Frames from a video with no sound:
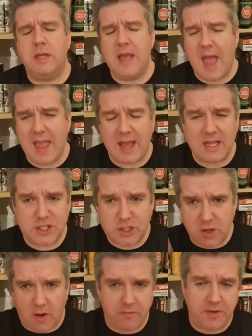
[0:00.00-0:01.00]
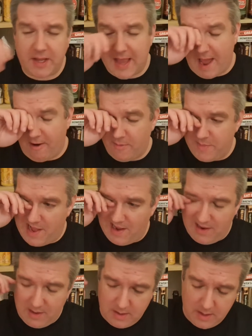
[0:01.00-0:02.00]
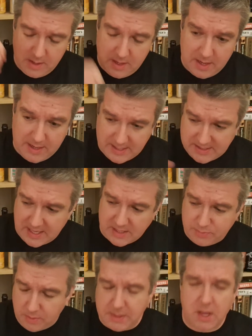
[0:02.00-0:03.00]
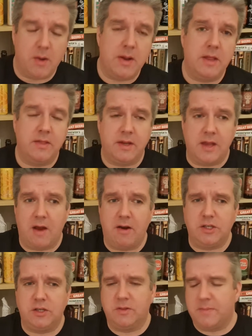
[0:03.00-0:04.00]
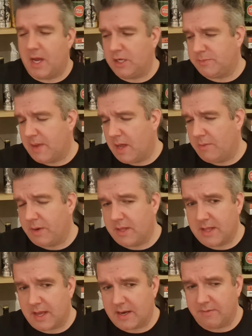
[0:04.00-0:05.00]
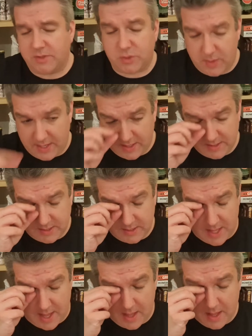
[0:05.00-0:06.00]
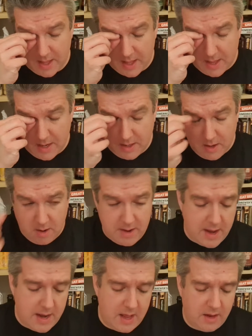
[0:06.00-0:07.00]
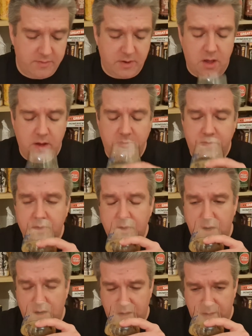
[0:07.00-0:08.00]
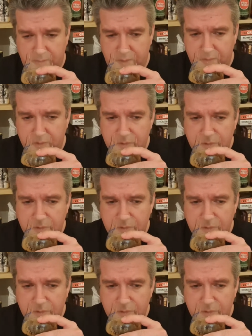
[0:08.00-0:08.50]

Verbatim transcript: Yeah, you get a softer caramel. I guess that's probably going in the direction of the marshmallow, bringing that kind of sweetness in there. Not getting a hell of a lot of coconut, but